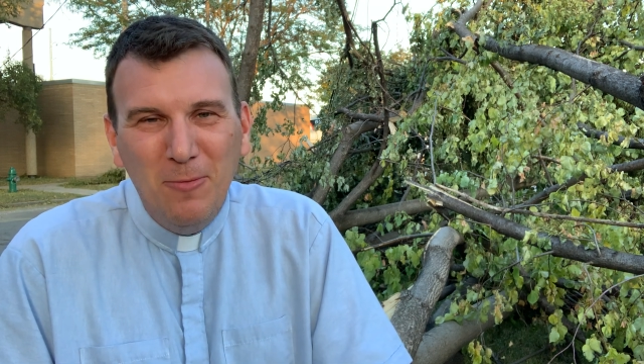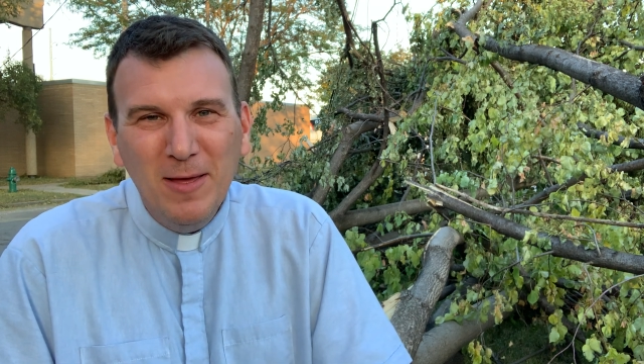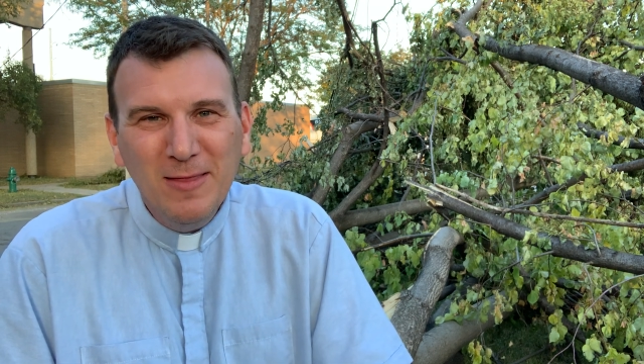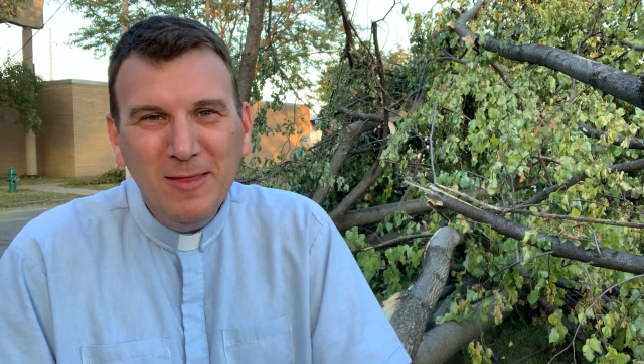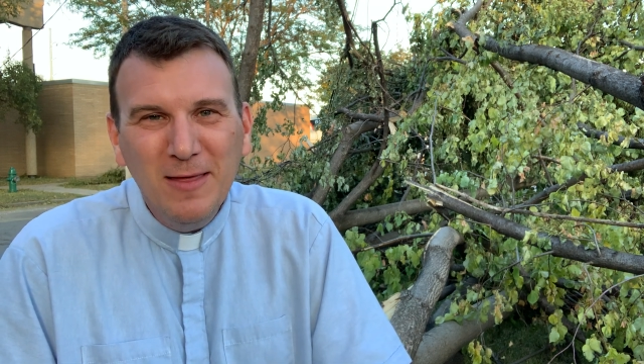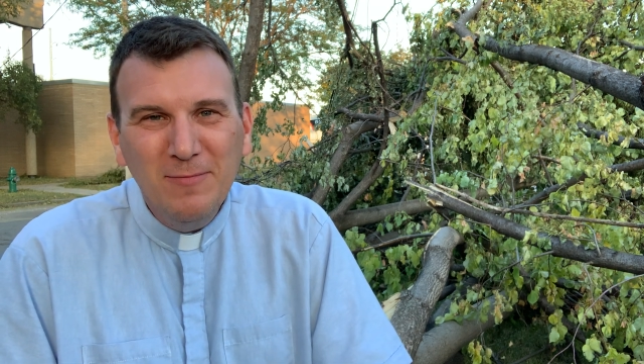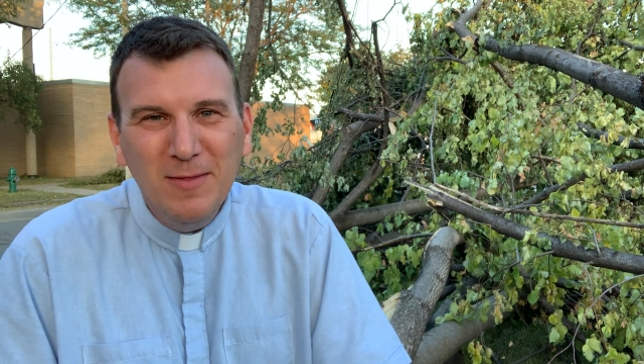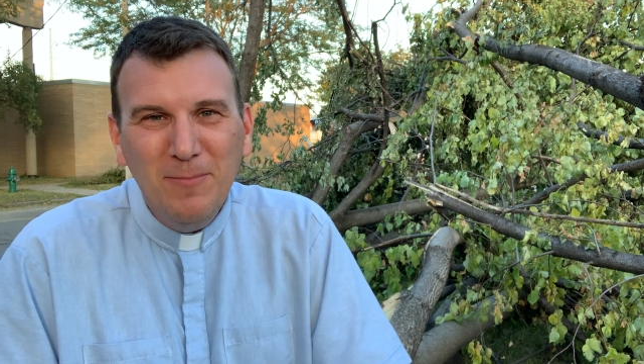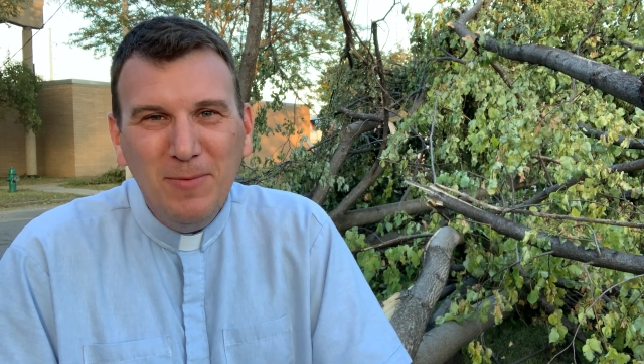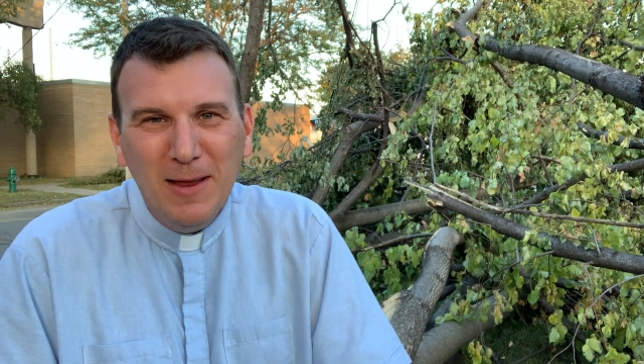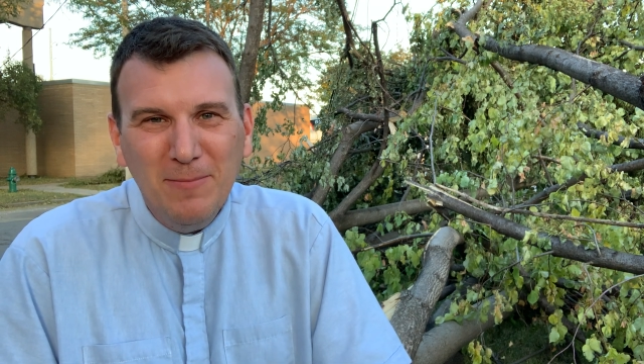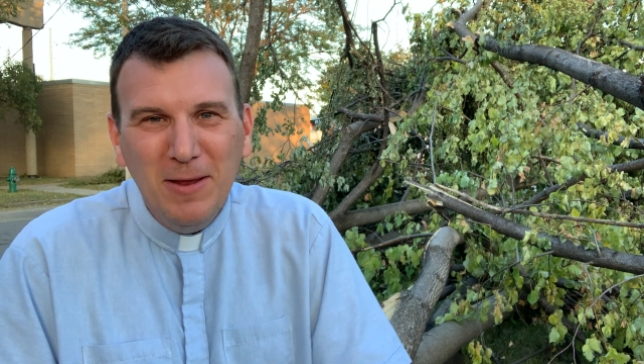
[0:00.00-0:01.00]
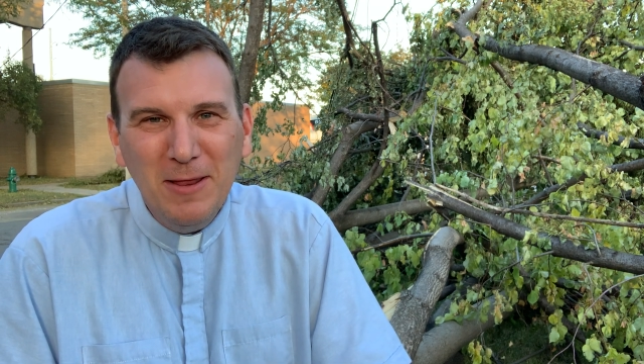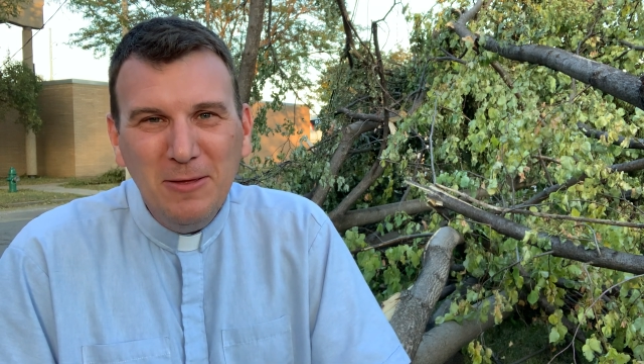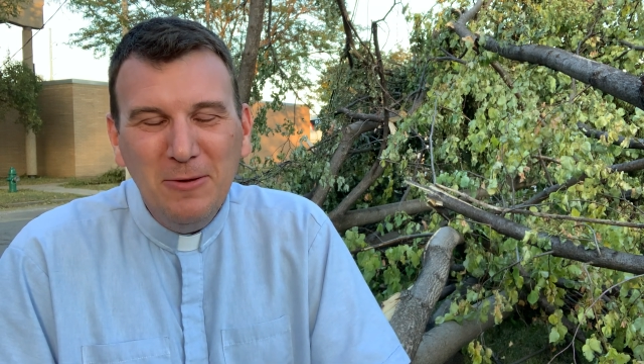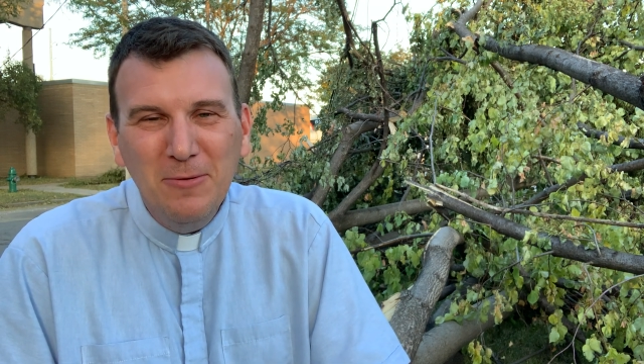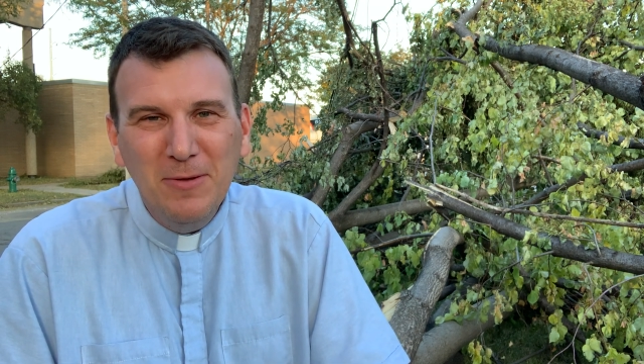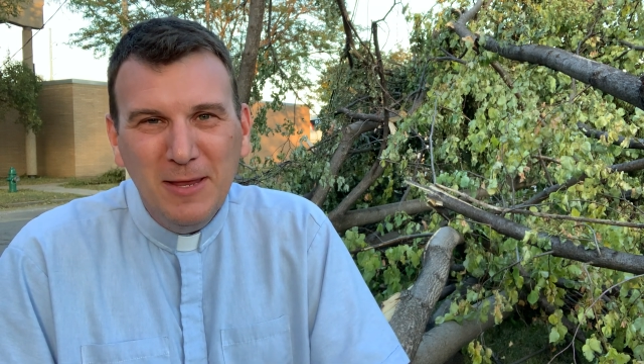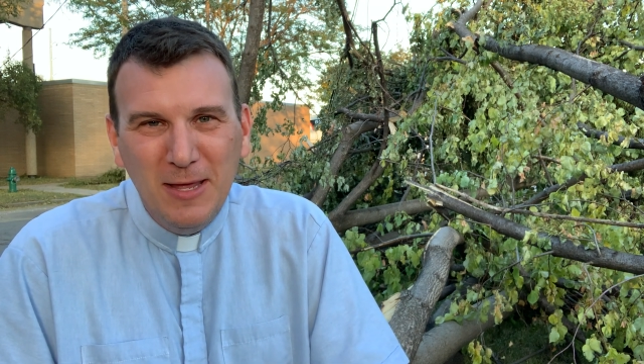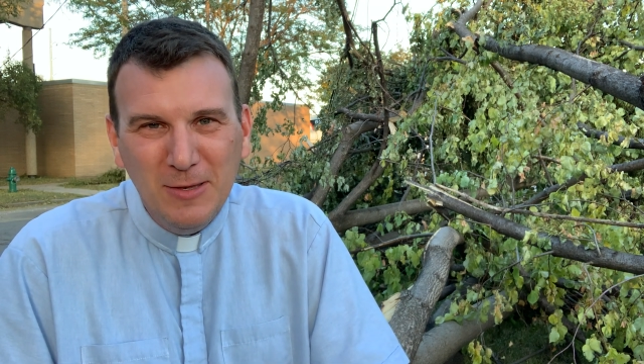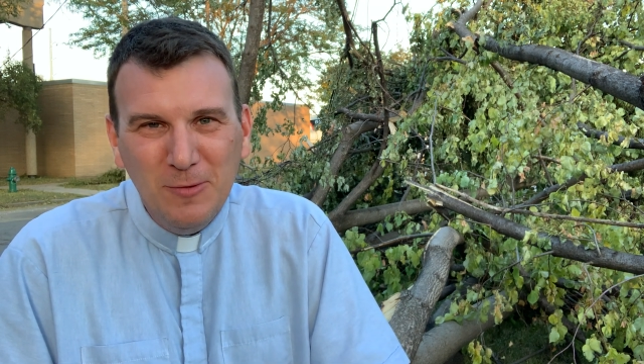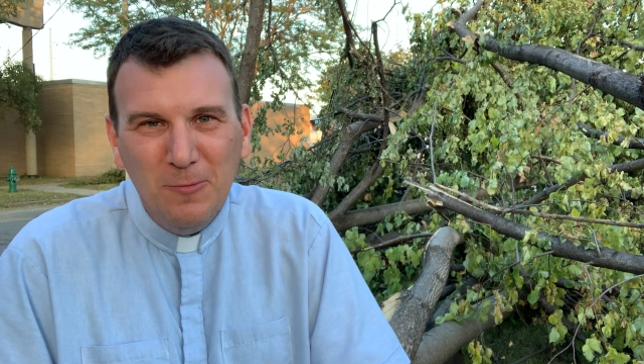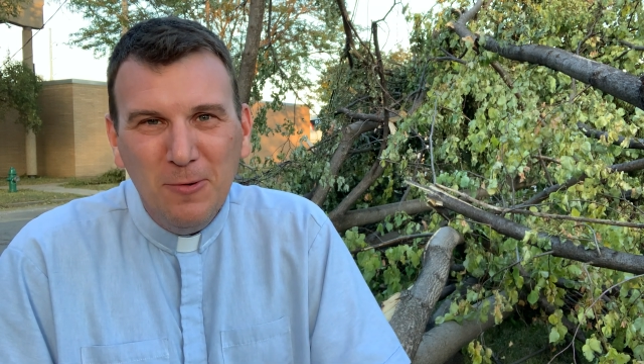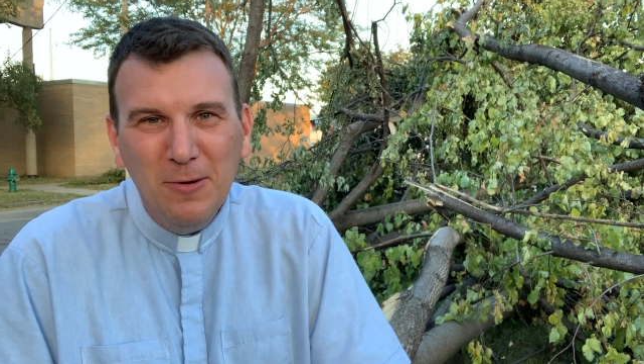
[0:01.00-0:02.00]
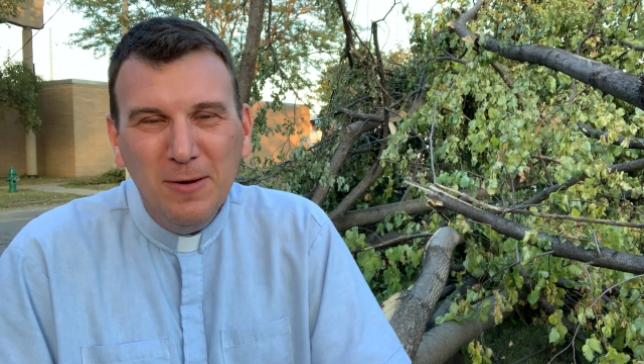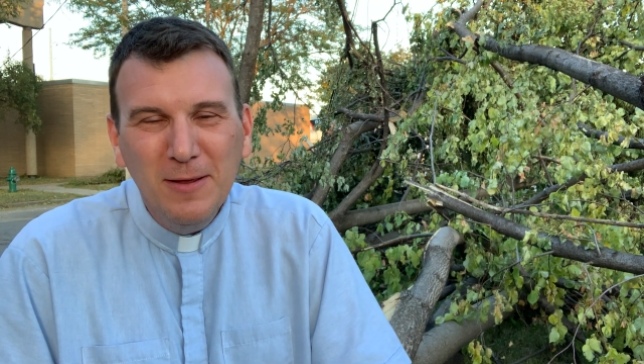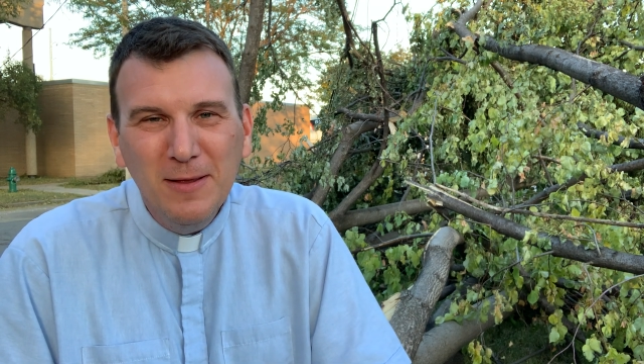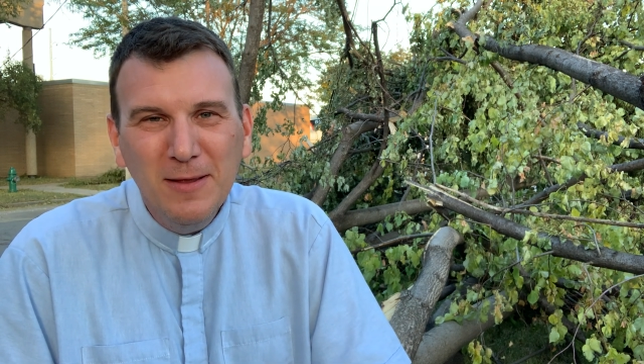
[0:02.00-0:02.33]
my sleeves up like many of you and get to work